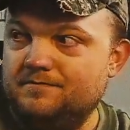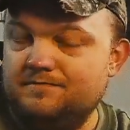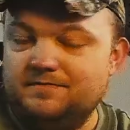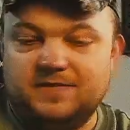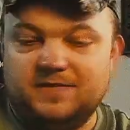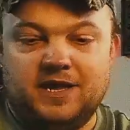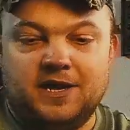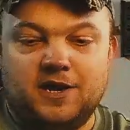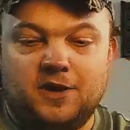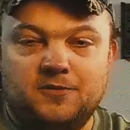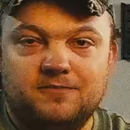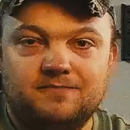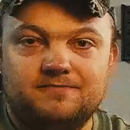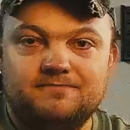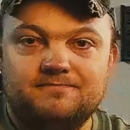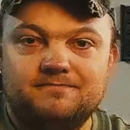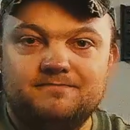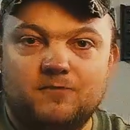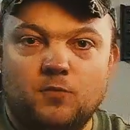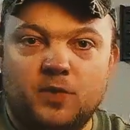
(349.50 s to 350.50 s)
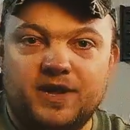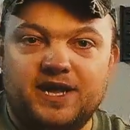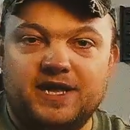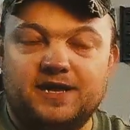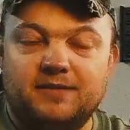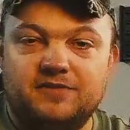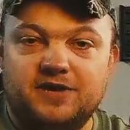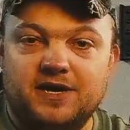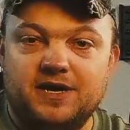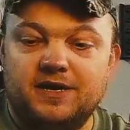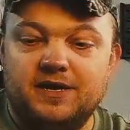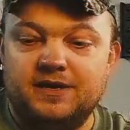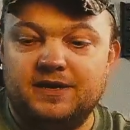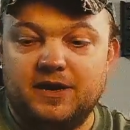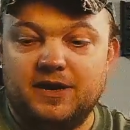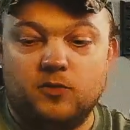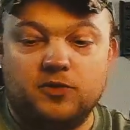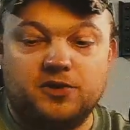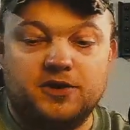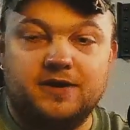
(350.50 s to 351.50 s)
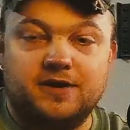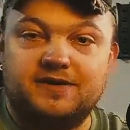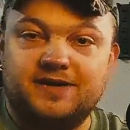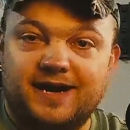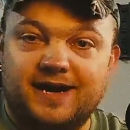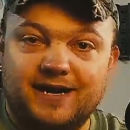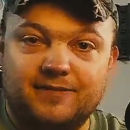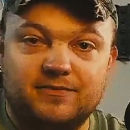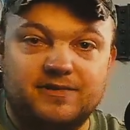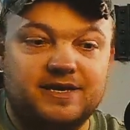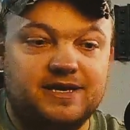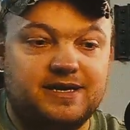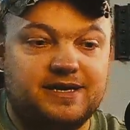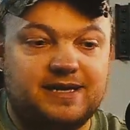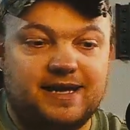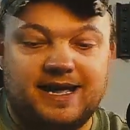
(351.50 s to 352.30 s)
you know, we get them done and we're done timely,